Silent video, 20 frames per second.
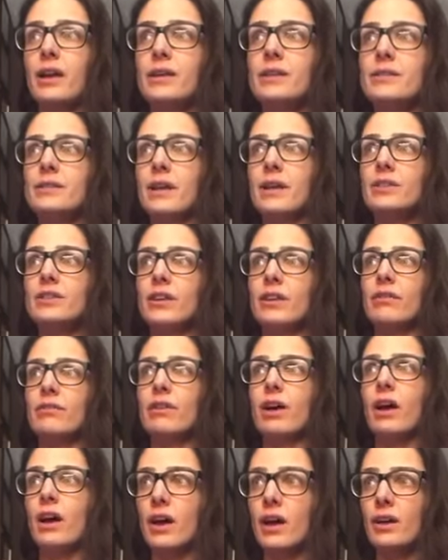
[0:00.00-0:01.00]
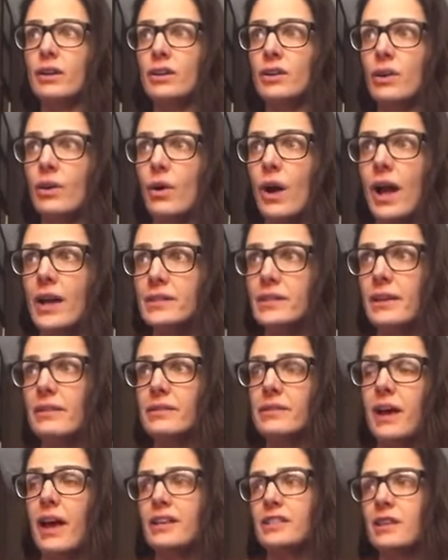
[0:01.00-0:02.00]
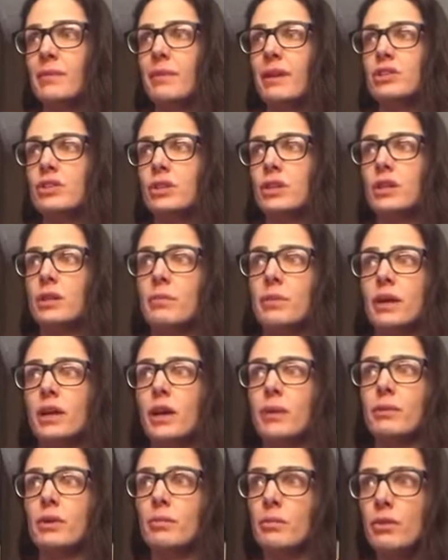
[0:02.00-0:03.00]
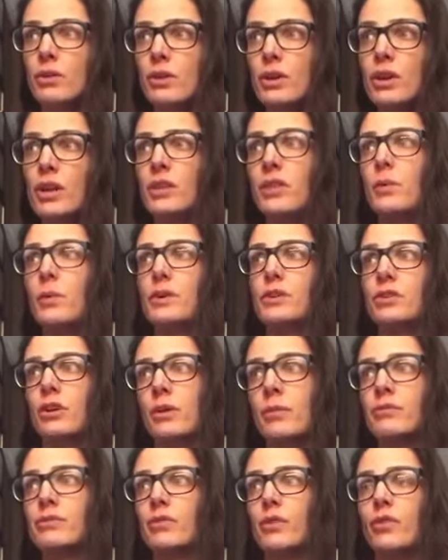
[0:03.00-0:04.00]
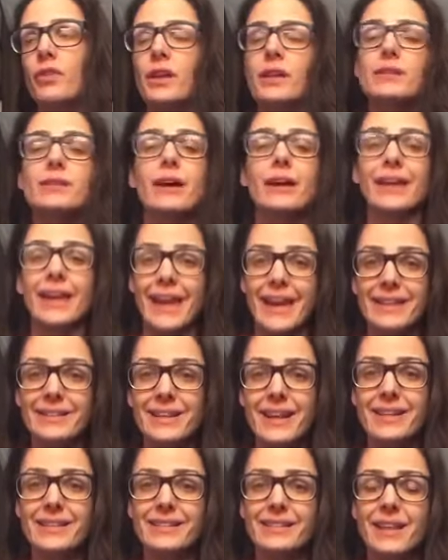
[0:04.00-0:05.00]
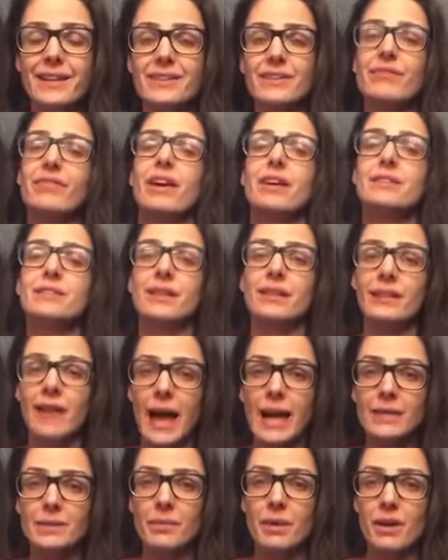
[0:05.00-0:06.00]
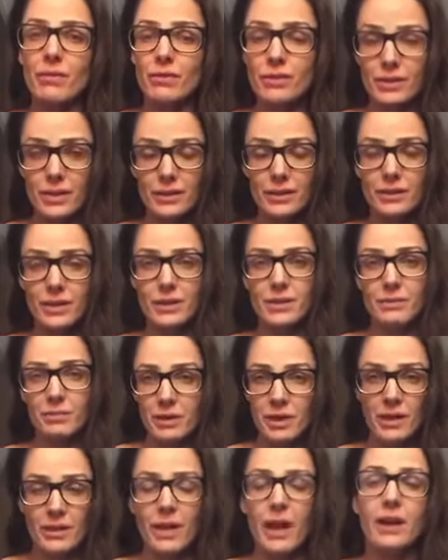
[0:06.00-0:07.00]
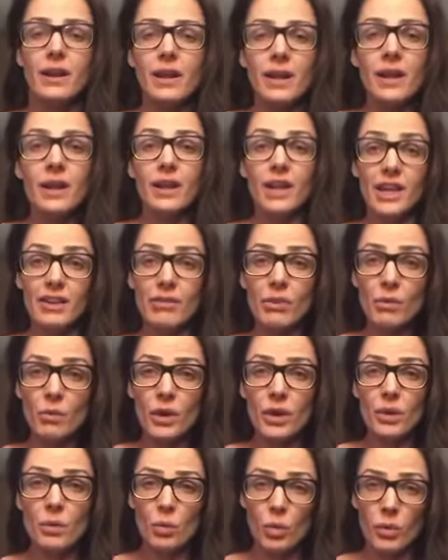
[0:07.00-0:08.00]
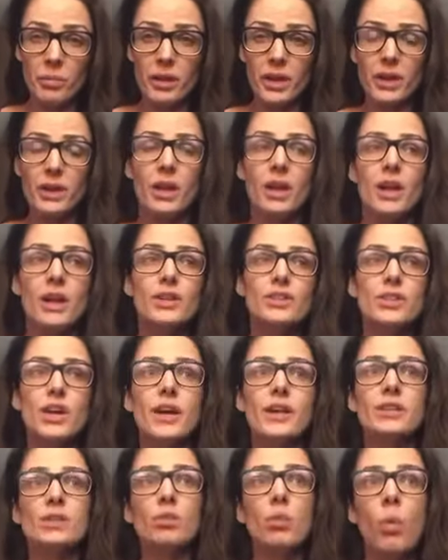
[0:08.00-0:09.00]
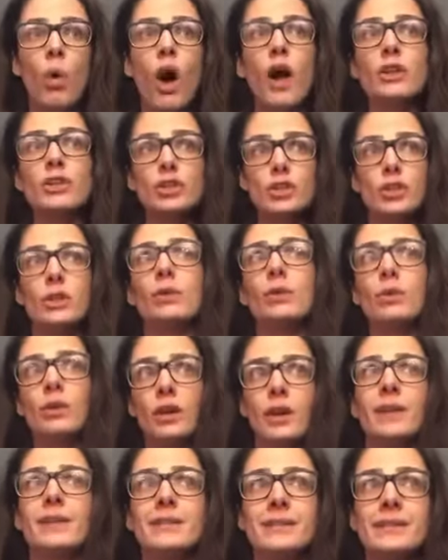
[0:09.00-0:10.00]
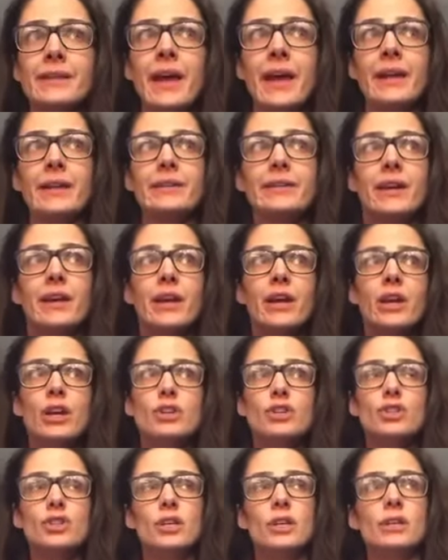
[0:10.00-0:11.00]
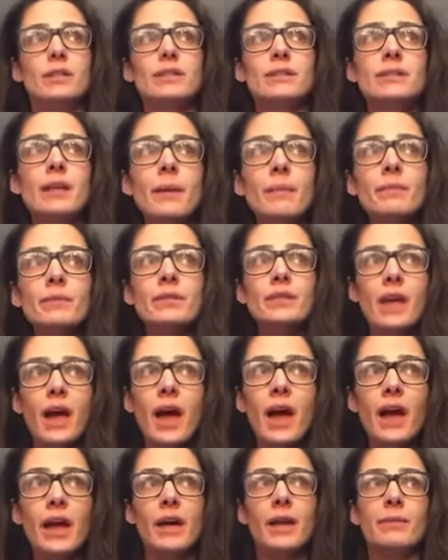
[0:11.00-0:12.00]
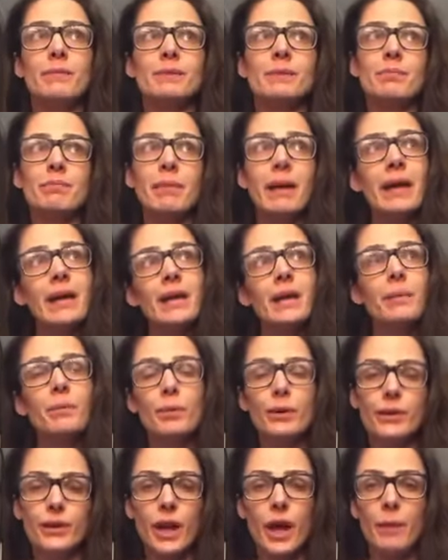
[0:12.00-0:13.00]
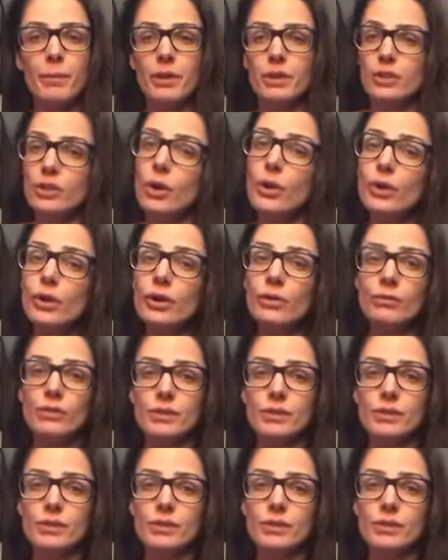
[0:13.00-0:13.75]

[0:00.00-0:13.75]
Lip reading: incentive. As I mentioned, in the pickup community, there were terms for things like anti-slut defense and last-minute resistance, meaning that even when a woman does want to consent, she sometimes may put up a token